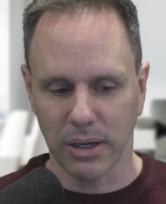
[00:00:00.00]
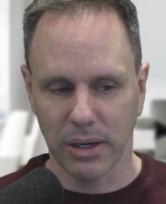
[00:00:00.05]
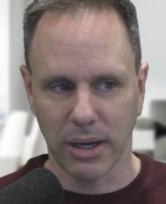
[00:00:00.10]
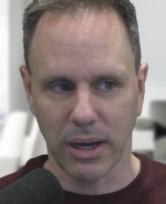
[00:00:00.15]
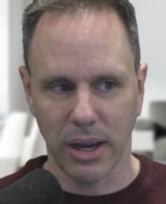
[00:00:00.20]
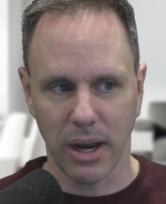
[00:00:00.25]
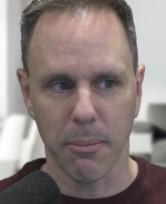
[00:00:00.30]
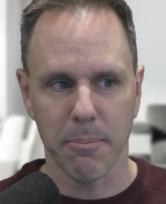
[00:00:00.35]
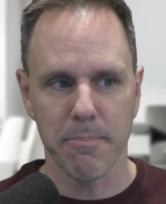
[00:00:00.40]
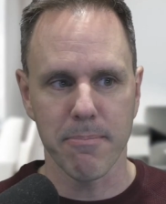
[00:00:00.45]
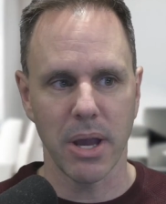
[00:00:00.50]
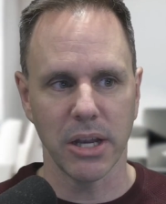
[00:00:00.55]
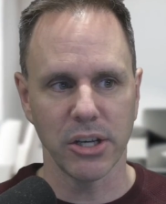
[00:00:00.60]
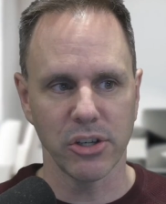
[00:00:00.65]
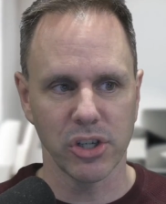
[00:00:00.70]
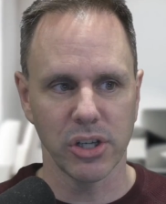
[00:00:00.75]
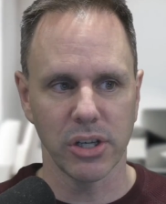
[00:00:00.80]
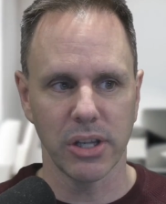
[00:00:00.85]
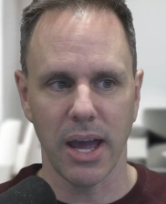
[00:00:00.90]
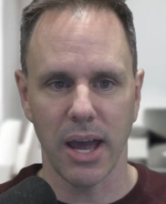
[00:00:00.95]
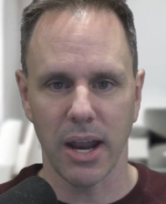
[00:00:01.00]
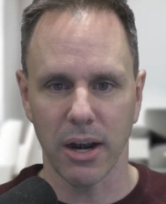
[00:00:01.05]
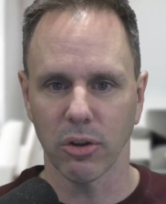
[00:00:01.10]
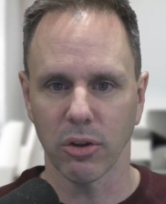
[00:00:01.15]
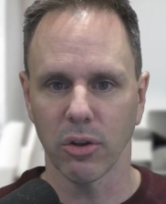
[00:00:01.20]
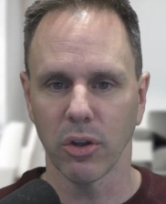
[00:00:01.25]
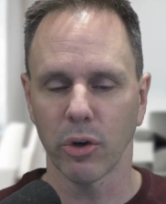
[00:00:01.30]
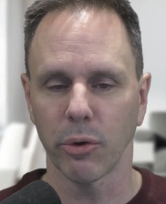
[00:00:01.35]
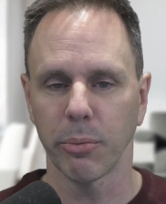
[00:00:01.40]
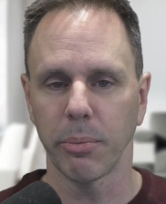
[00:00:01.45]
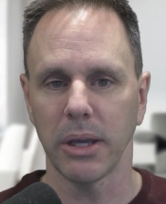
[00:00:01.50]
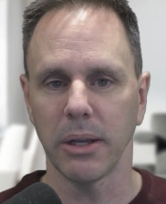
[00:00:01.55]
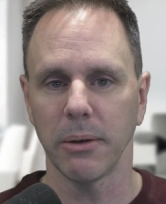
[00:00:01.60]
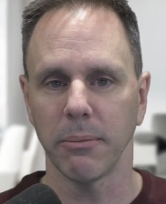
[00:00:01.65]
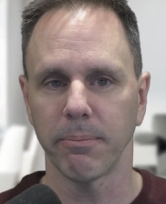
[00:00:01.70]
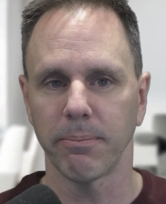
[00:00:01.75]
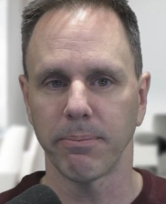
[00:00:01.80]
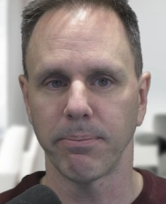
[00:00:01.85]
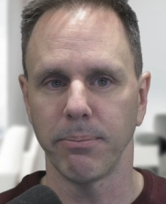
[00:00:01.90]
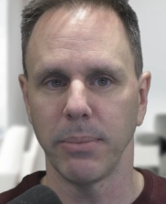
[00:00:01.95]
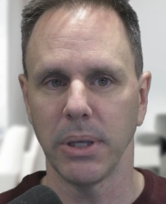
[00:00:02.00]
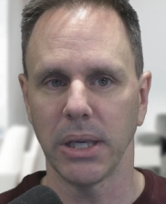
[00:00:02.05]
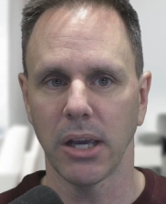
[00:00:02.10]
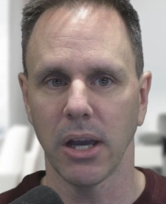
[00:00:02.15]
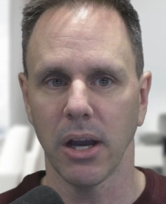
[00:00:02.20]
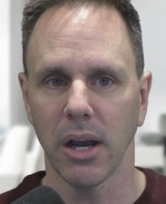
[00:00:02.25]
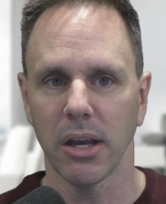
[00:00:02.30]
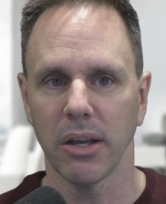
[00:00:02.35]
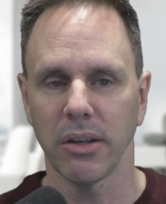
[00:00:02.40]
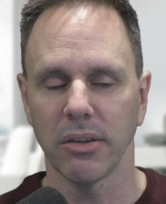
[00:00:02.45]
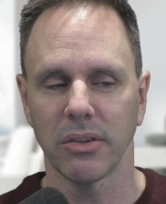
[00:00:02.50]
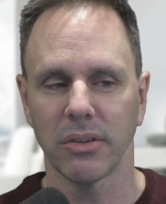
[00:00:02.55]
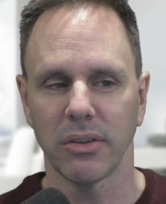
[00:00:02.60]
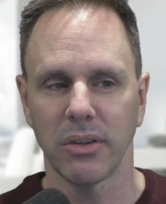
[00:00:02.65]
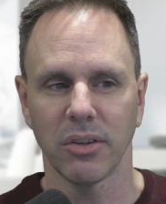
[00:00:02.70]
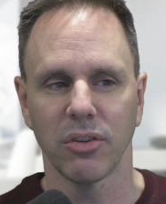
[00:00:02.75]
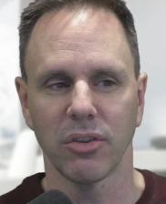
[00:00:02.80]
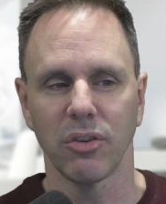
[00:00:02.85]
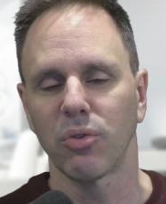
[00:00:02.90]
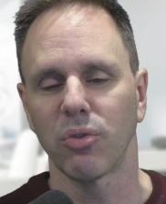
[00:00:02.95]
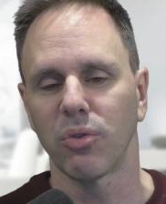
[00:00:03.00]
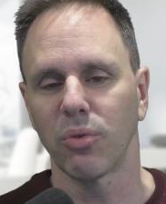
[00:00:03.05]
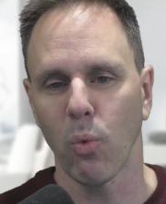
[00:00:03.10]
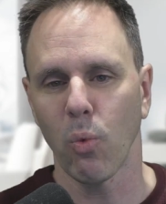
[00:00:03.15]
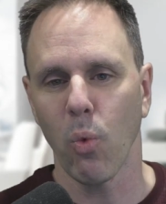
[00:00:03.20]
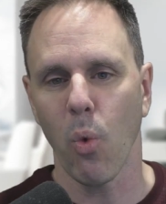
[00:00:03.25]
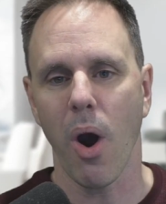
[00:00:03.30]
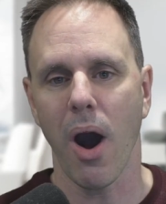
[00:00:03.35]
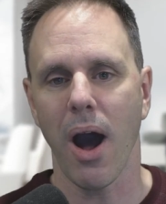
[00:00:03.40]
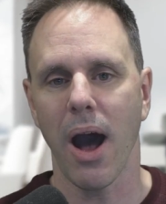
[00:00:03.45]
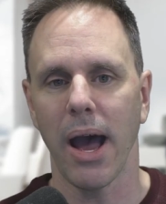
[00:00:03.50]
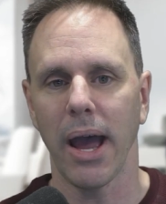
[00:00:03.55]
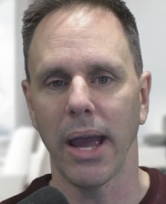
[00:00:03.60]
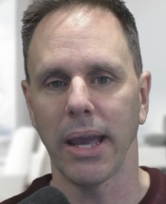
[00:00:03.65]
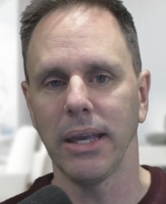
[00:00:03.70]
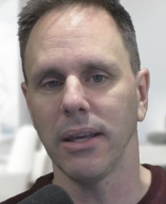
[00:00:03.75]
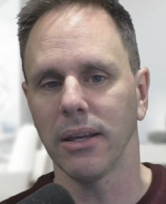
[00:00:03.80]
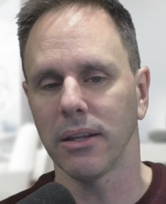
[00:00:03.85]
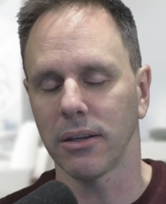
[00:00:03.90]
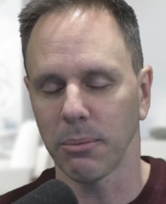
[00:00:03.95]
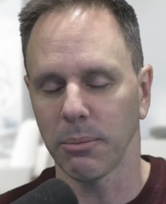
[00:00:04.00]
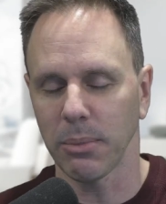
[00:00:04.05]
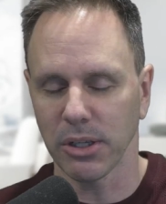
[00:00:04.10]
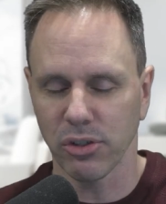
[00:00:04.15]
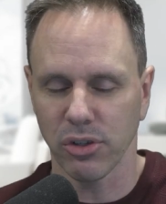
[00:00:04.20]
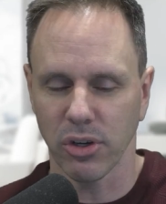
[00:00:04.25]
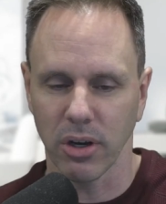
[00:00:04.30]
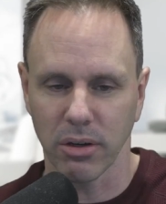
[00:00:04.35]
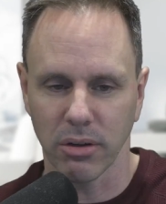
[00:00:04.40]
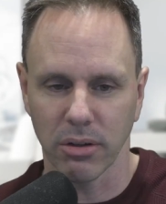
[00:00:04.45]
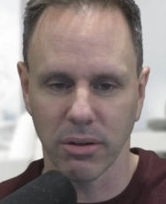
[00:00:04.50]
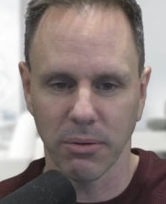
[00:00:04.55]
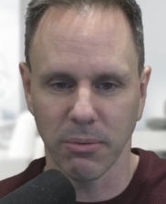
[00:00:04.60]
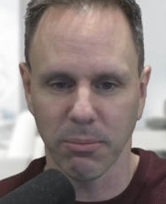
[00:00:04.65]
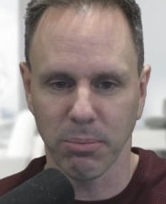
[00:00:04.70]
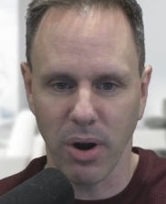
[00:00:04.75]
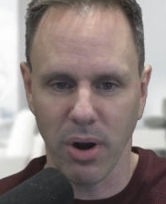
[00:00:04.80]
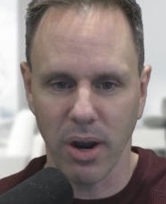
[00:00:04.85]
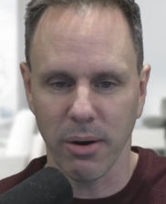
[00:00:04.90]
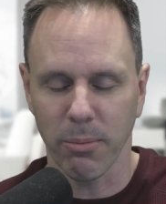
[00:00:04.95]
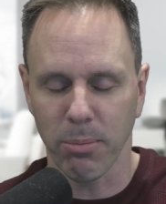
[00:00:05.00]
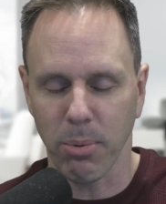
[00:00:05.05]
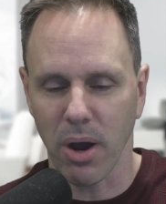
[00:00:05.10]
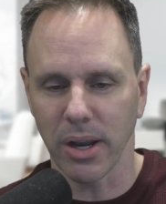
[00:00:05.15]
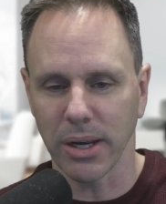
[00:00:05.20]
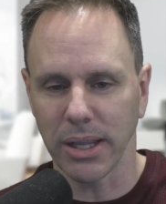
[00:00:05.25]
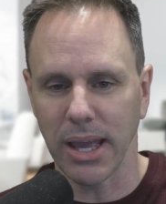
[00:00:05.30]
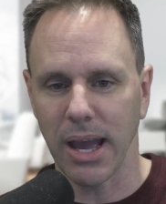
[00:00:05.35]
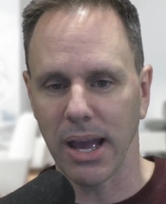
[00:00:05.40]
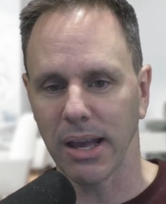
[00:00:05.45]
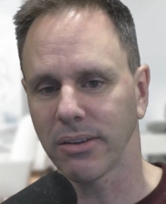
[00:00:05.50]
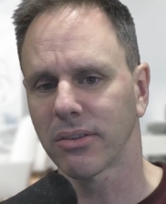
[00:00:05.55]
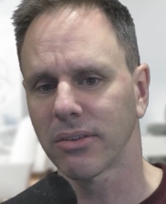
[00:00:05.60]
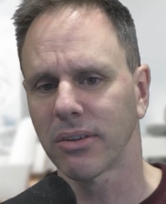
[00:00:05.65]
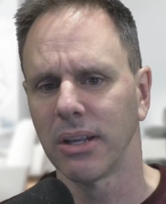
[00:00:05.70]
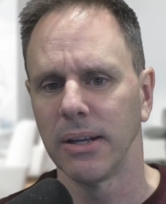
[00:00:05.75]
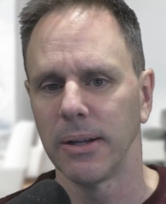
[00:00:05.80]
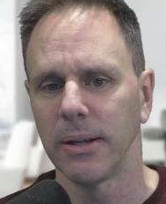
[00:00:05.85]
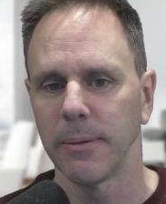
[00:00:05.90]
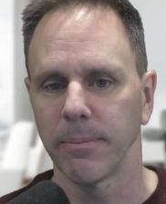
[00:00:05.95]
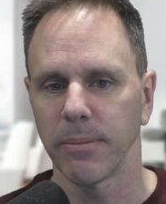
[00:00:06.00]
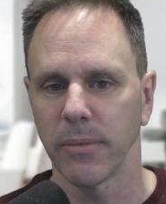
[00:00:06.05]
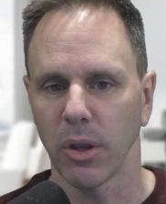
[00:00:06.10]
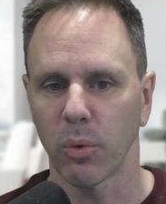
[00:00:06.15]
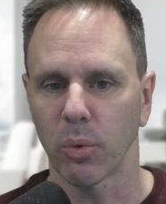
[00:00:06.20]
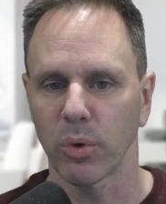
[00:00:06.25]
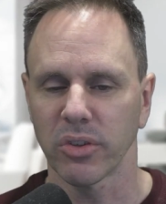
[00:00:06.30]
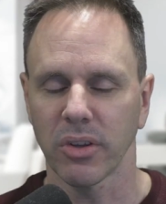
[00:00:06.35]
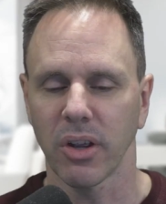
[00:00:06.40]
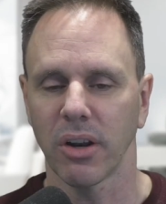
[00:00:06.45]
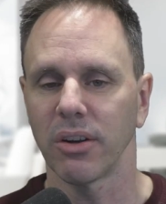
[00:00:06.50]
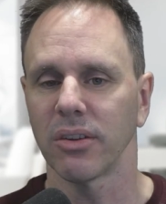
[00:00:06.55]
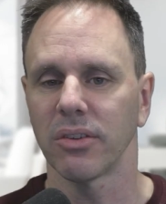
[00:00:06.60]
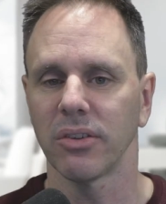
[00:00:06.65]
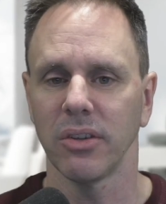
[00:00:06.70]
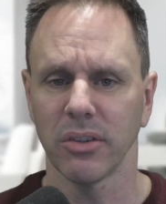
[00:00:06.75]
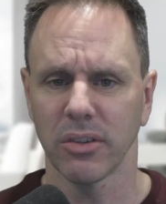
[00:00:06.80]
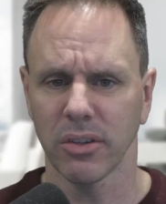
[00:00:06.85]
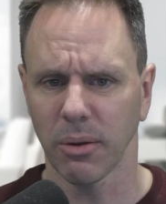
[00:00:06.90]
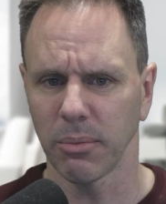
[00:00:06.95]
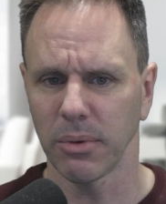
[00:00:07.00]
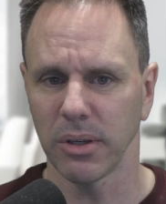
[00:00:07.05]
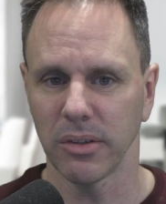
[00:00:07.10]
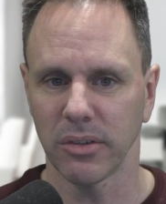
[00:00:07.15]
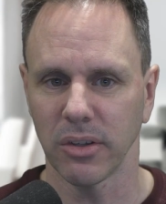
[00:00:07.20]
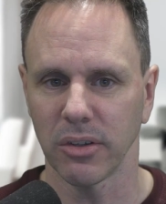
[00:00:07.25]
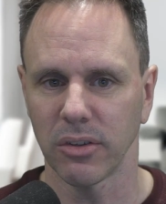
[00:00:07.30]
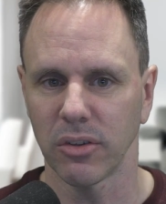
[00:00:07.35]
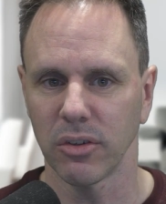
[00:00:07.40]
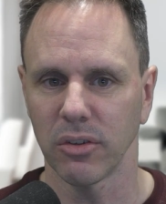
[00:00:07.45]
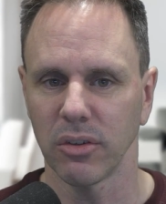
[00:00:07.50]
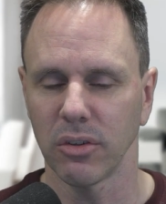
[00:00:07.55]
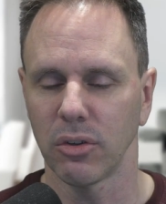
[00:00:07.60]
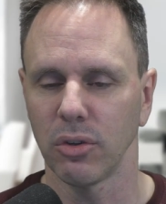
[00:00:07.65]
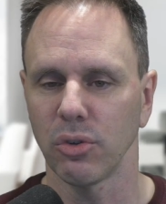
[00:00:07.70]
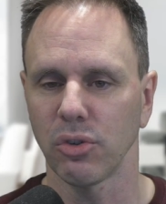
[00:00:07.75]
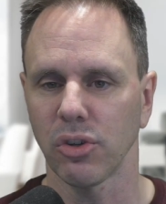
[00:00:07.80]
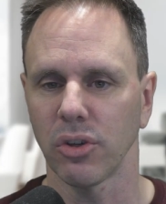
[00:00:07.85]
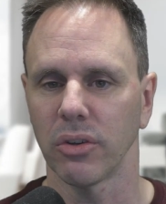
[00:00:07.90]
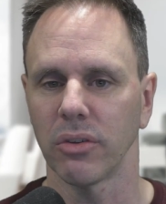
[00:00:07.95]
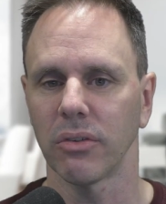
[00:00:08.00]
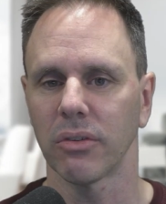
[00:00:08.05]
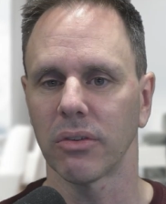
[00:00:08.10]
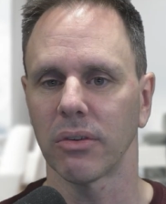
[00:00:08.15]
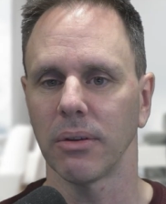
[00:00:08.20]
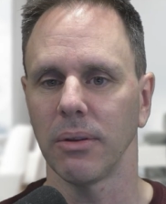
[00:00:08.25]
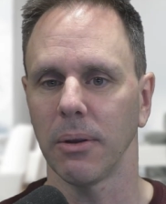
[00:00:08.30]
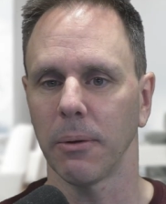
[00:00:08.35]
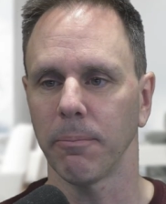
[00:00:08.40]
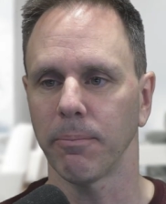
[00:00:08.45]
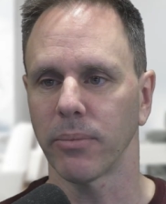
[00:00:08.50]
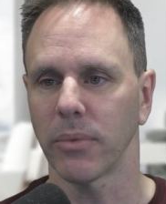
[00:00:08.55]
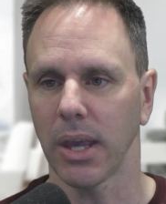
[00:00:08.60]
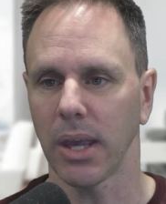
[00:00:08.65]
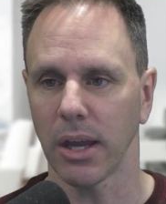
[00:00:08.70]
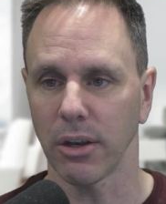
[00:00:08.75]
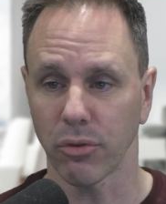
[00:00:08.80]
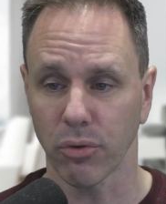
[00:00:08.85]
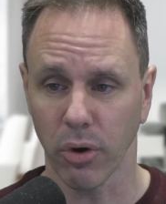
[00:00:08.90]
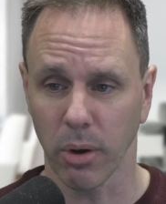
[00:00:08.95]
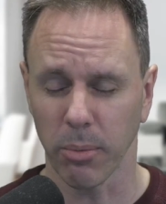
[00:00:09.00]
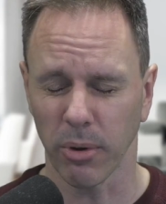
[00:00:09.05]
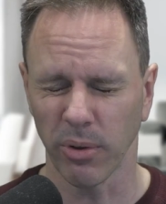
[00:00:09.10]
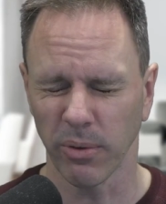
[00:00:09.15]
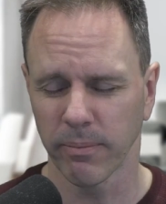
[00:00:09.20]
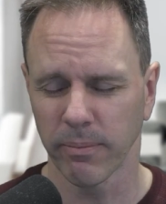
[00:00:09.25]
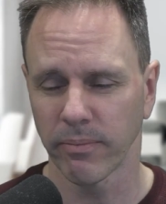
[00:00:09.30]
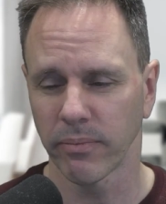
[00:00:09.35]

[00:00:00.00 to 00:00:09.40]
kind of mention that a little bit because this is why, and I mentioned on all prior podcasts, we're starting to see some of these institutions get in trouble.